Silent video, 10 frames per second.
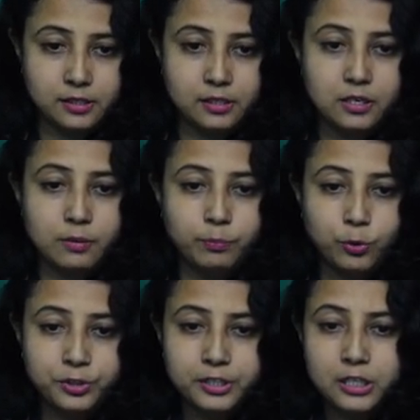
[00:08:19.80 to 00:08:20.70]

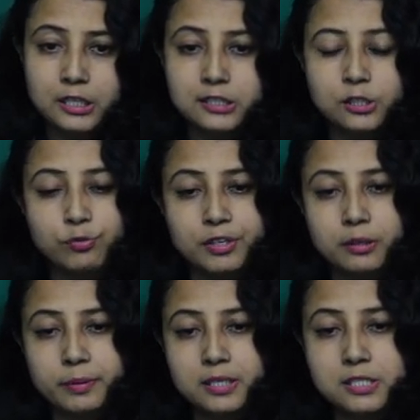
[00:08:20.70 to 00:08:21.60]
Protein content of
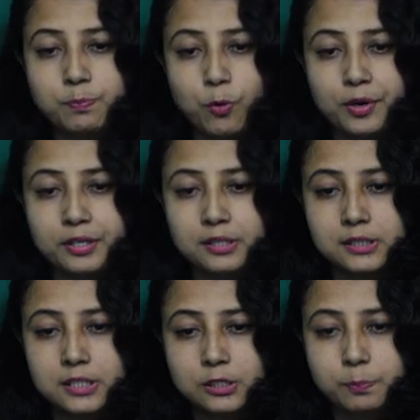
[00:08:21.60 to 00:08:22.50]
enamel is
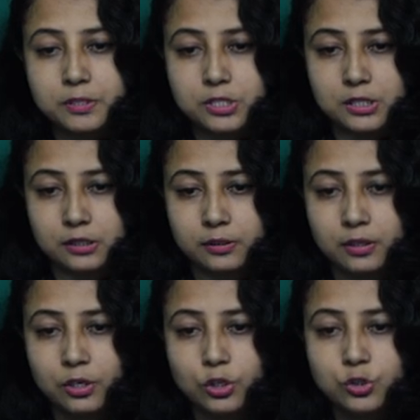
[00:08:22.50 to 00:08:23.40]
0.6%.
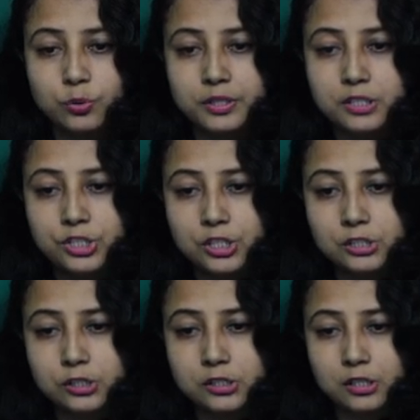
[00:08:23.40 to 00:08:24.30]
So,
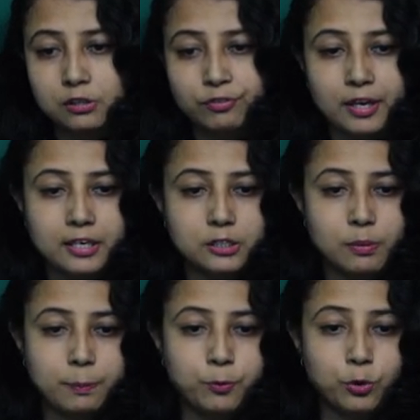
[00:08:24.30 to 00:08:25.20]
initiation of caries by
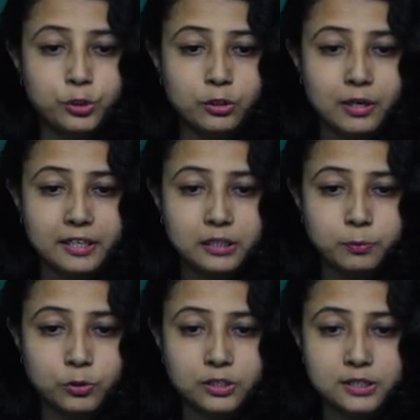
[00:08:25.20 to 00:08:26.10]
proteolytic
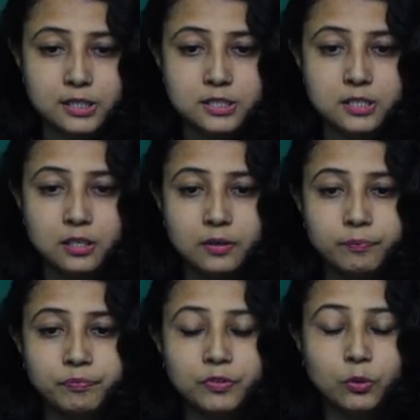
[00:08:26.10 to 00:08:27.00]
process is
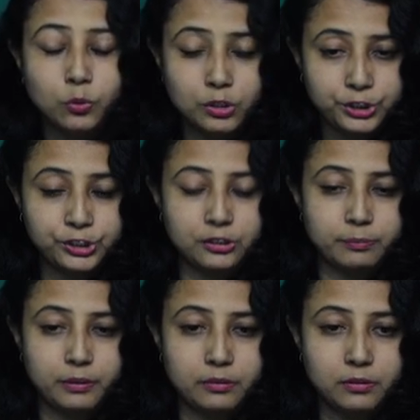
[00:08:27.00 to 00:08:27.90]
questionable.
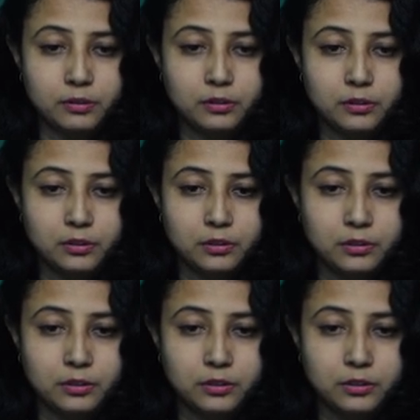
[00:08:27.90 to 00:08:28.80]

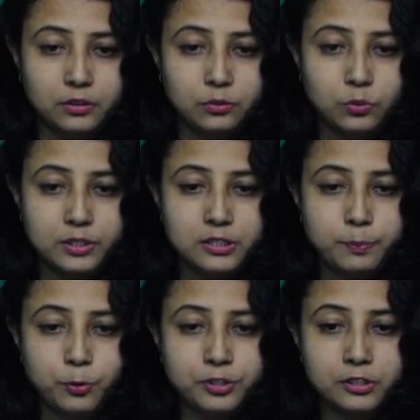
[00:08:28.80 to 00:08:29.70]
What is the
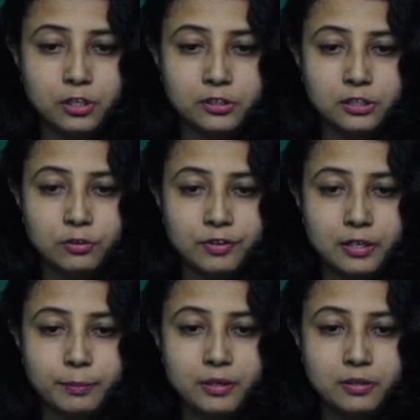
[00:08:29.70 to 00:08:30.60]
protein content of
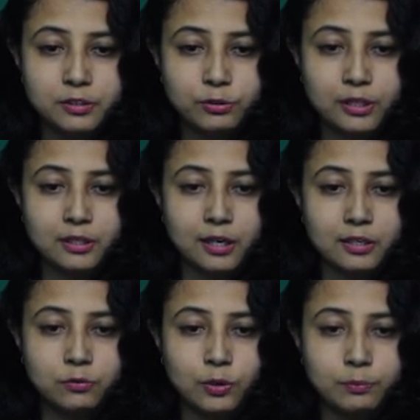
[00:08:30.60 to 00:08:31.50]
enamel? You can
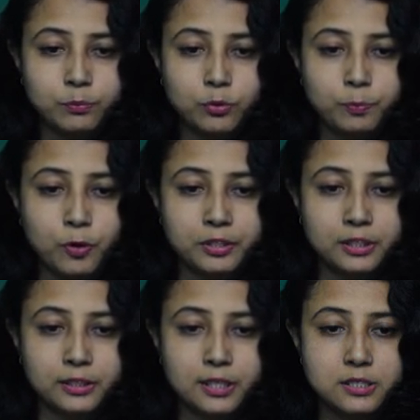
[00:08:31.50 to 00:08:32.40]
learn one more point in
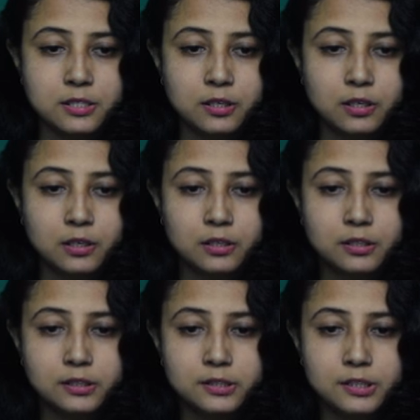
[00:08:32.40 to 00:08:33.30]
this
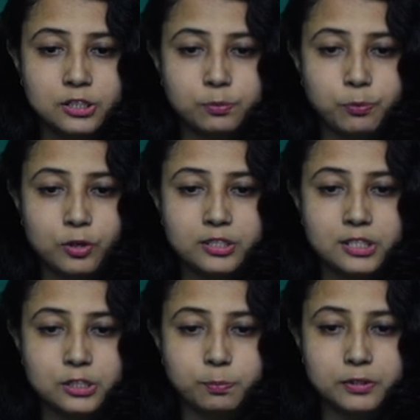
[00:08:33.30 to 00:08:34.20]

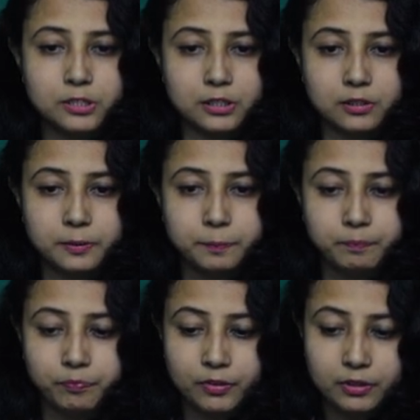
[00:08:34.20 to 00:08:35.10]
6.6%.
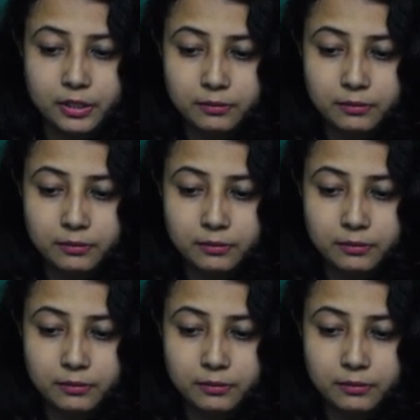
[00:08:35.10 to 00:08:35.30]
Okay.